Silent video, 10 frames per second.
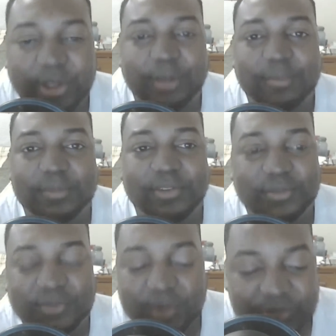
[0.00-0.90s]
time because
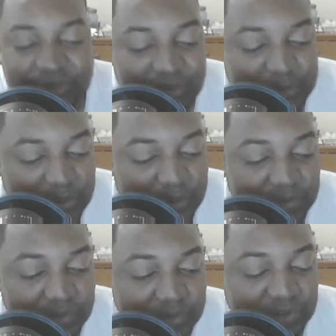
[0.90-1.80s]
the first
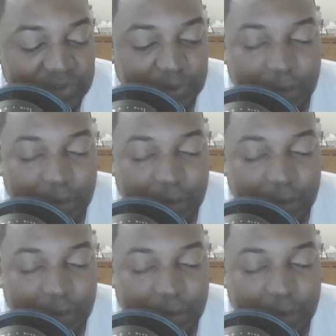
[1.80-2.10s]
experience is just